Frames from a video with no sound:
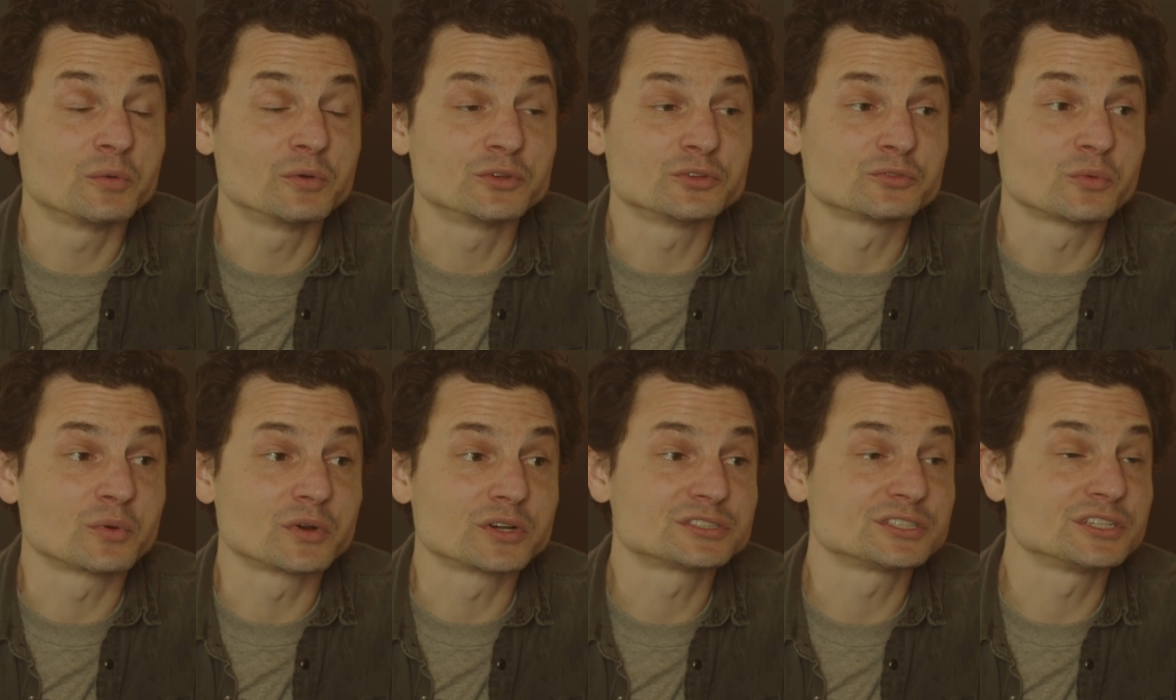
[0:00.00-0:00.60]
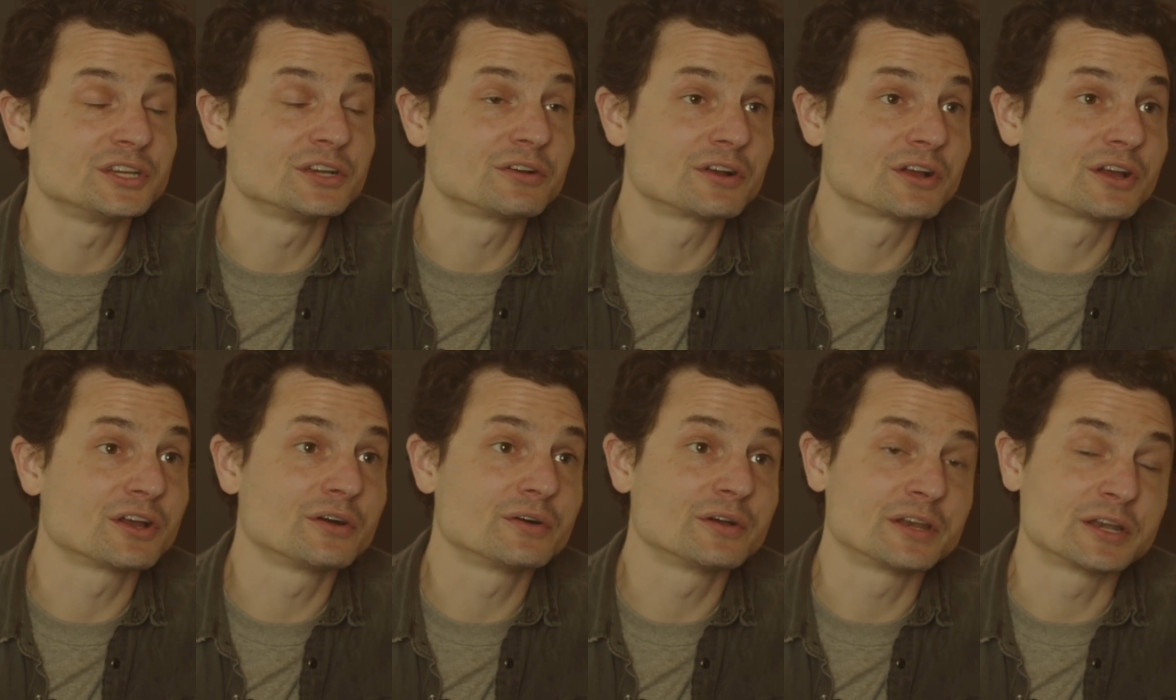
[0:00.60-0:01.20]
that. was worse a year
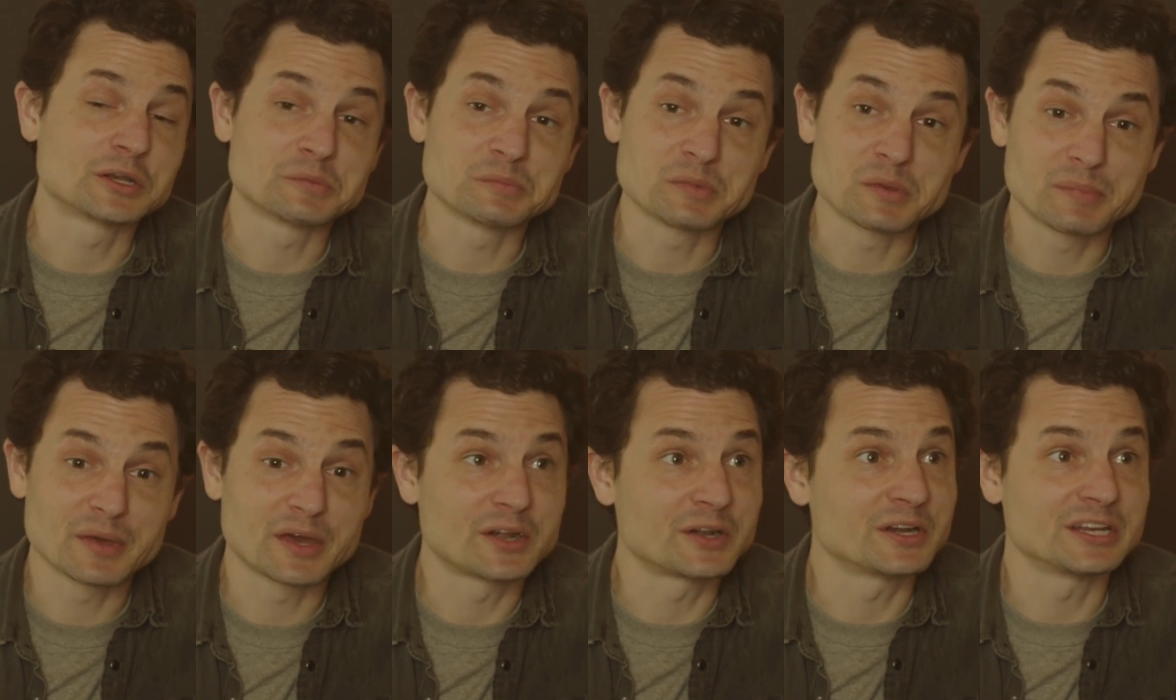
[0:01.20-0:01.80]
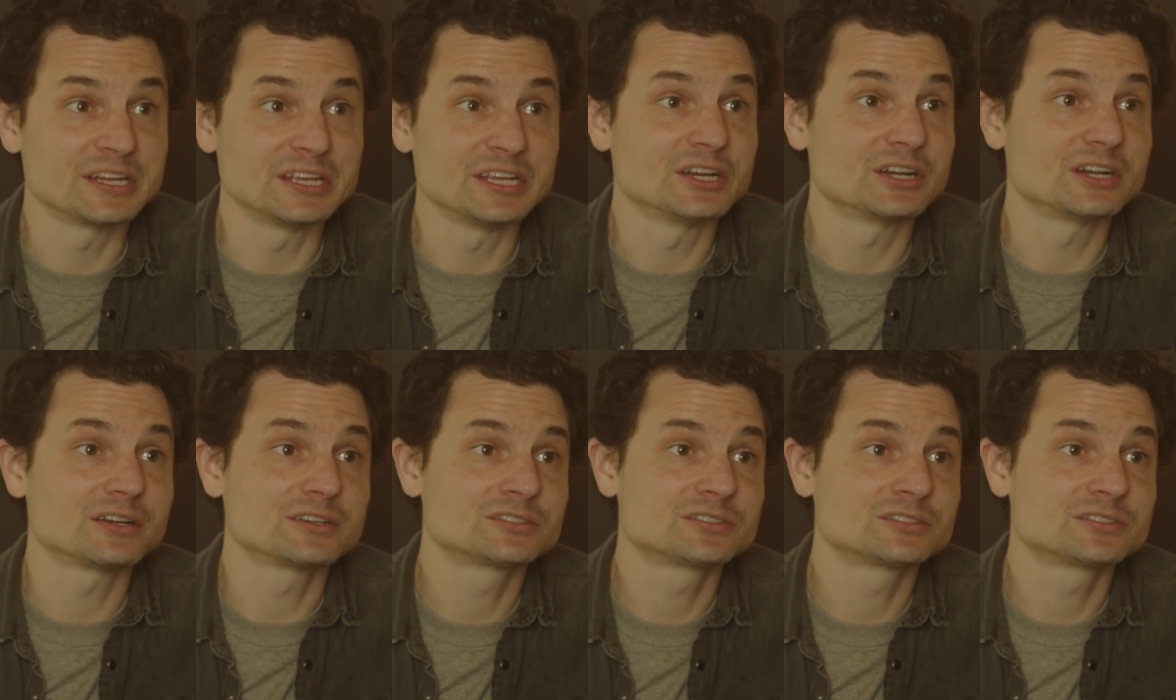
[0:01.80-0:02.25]
ago, and it'll be better in a year.